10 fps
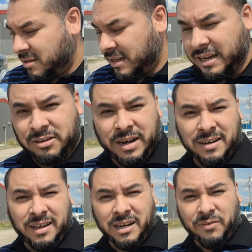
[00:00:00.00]

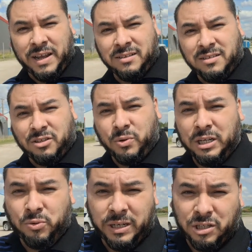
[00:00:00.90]
Grand Caravans, the
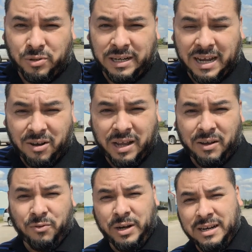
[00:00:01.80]
2020s right now
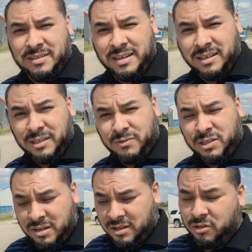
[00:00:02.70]
have great
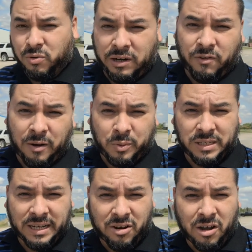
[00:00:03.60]
incentives,
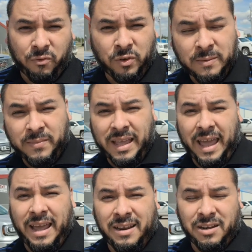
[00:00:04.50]
25% off.
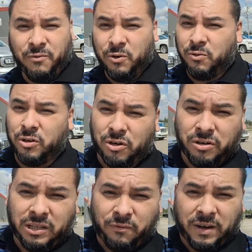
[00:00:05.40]
And if you're
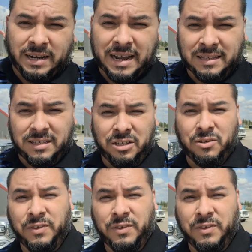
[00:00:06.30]
currently financing your